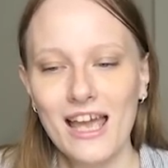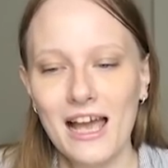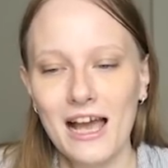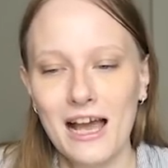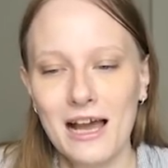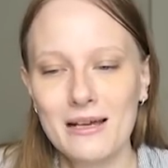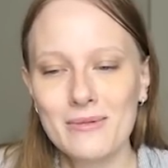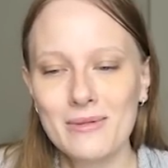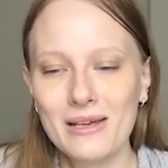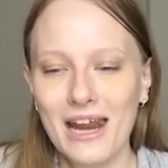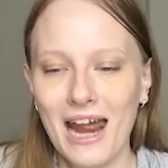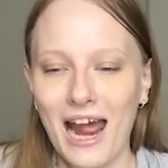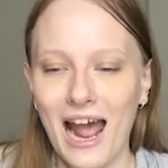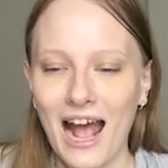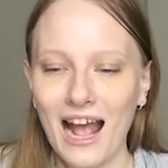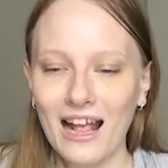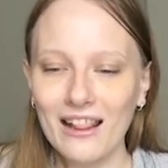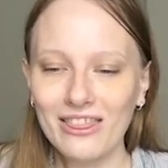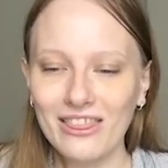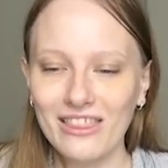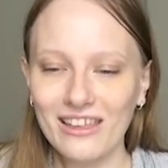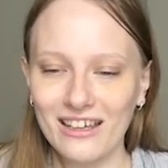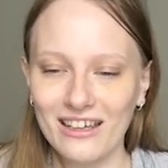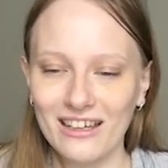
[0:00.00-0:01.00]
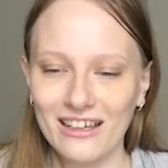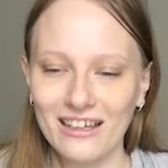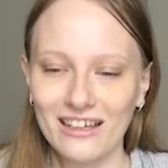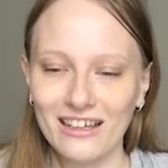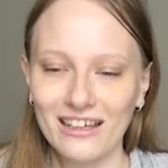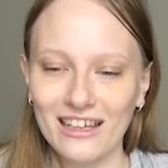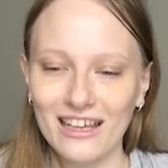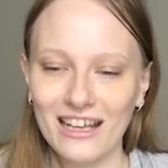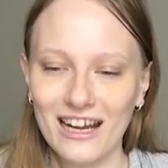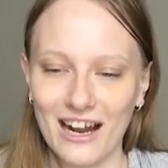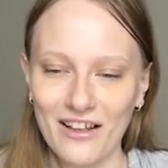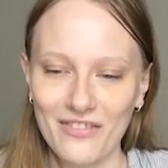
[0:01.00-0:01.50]
It had
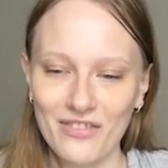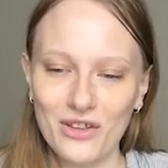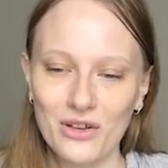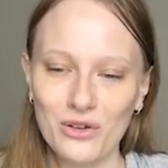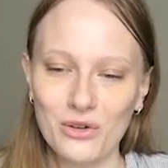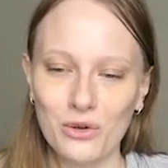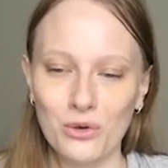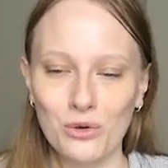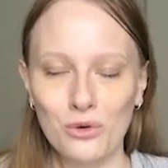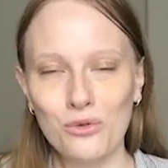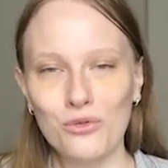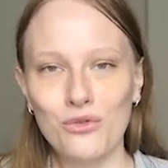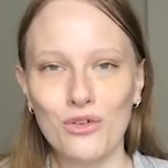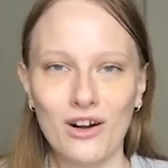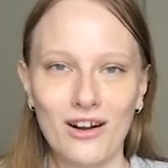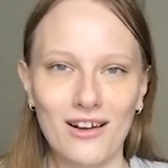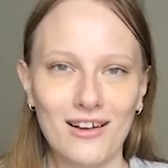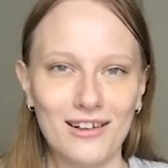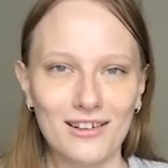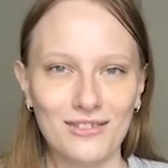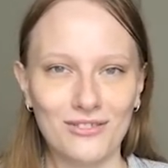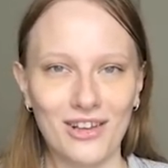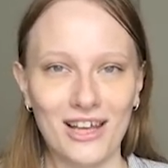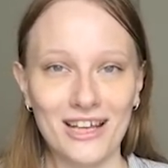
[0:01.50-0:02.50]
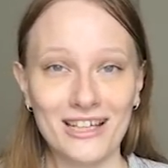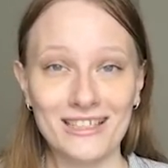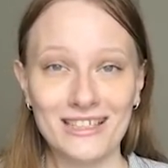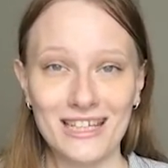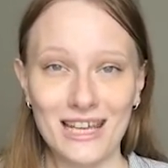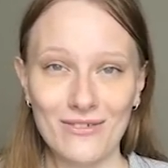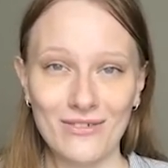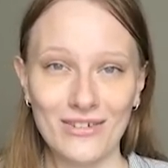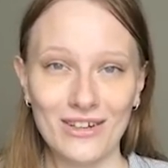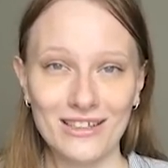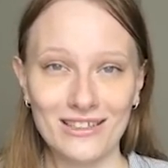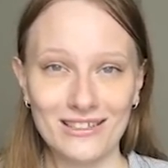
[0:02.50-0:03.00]
the oeuvre of like
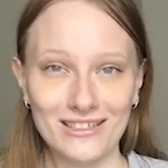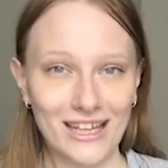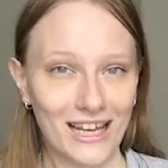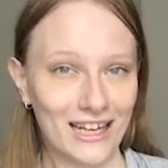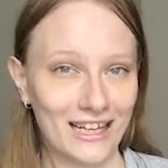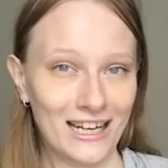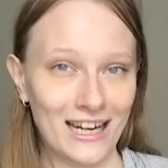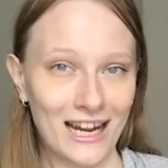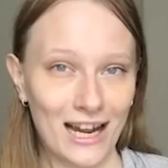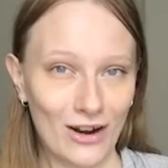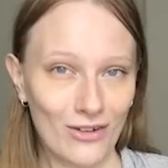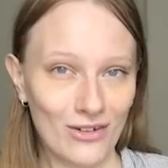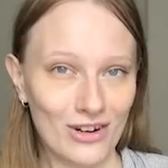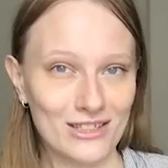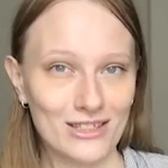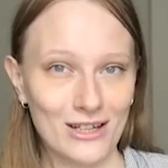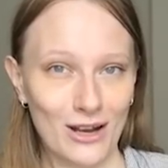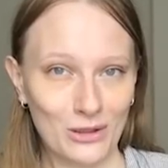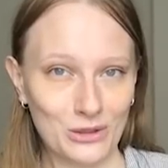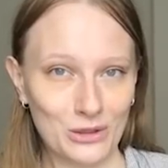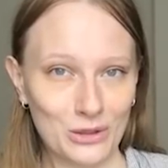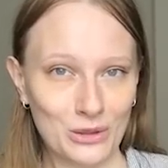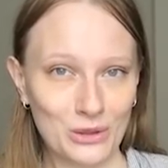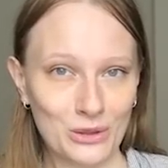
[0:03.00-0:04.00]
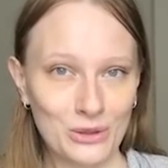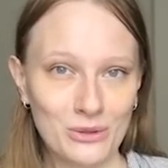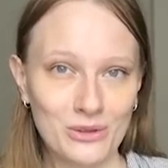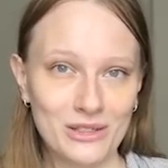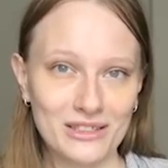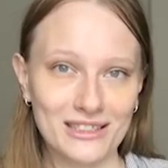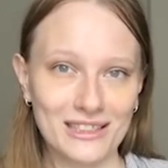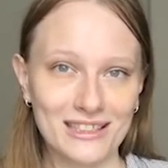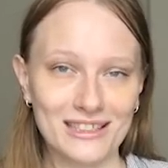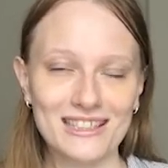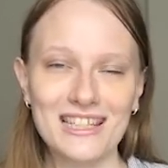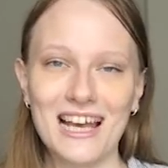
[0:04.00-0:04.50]
David Tennant era Doctor Who,
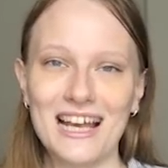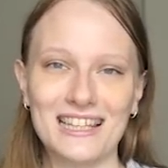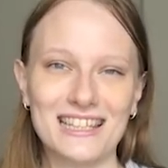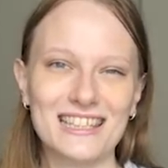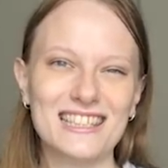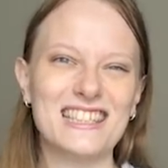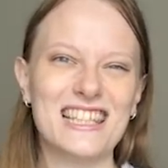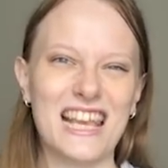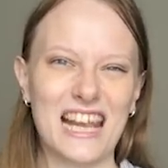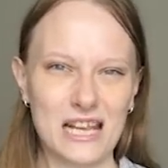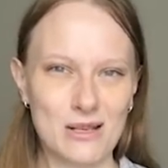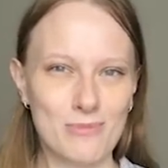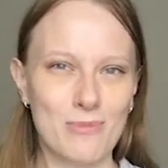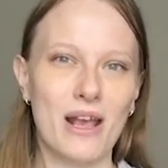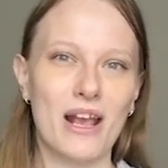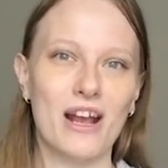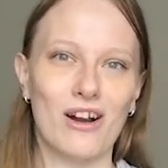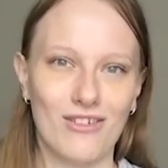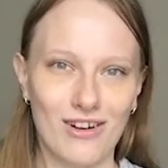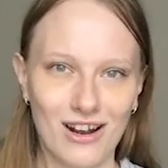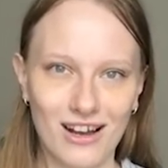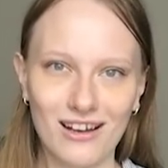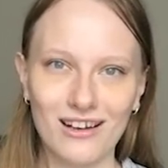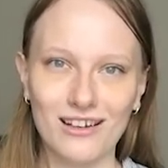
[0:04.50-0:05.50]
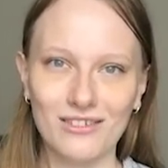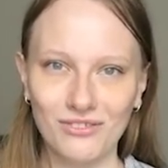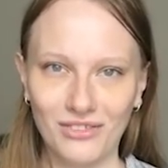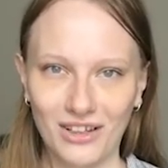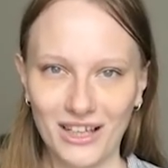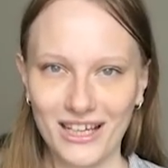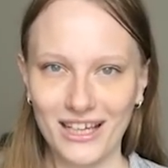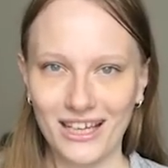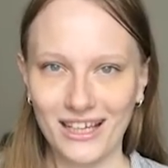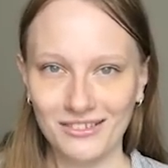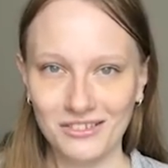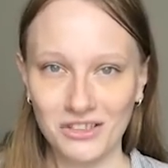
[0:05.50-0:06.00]
because it's that same era of
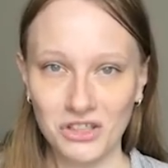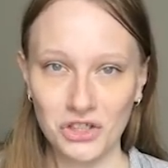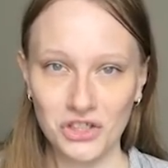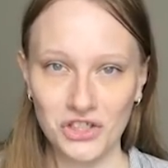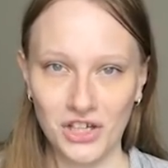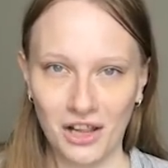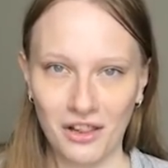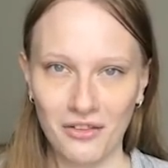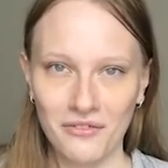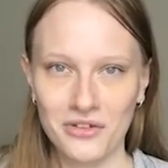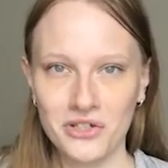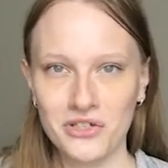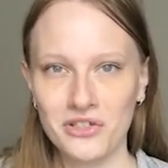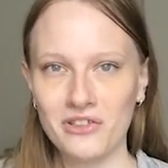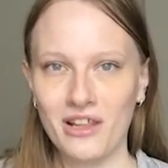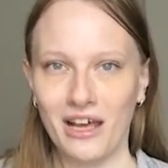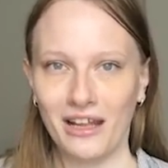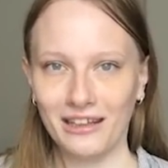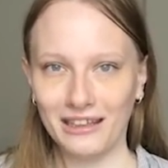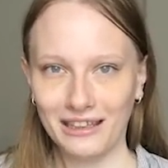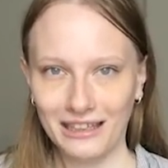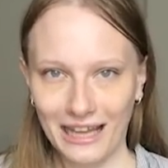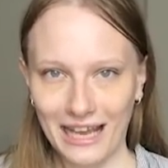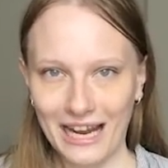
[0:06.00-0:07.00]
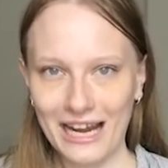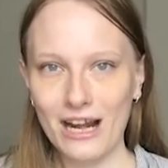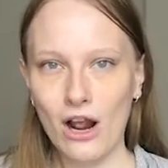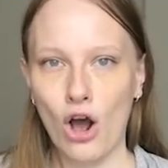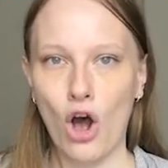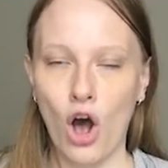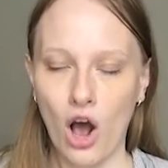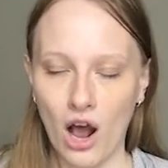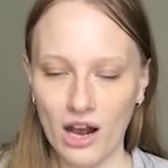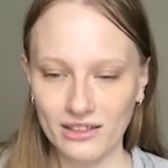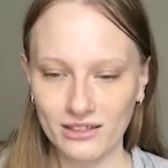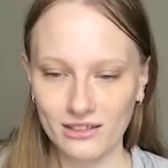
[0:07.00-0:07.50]
like English television, that late
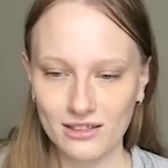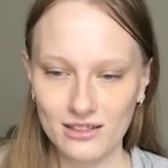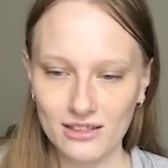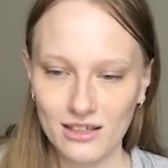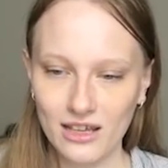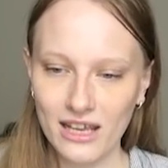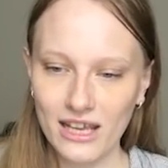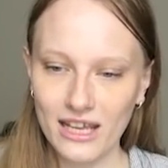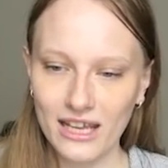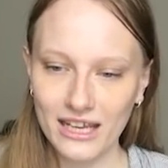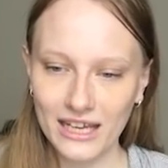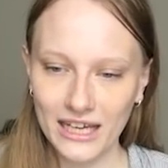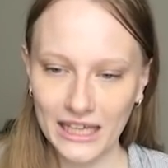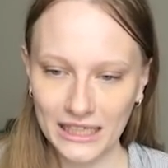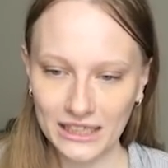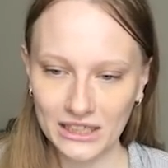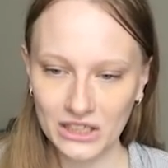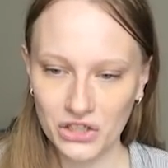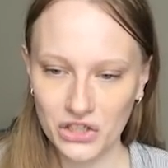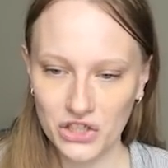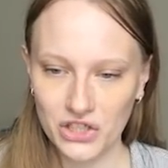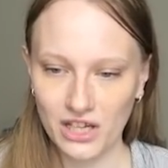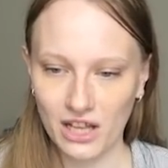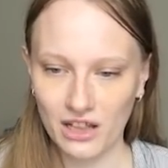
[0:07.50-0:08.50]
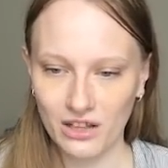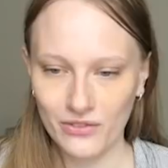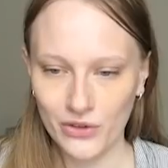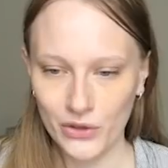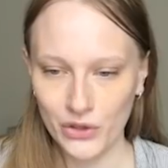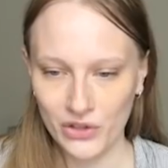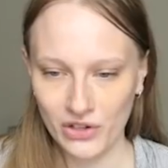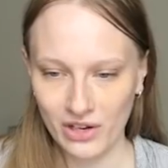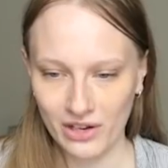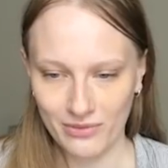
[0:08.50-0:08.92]
aughts English television.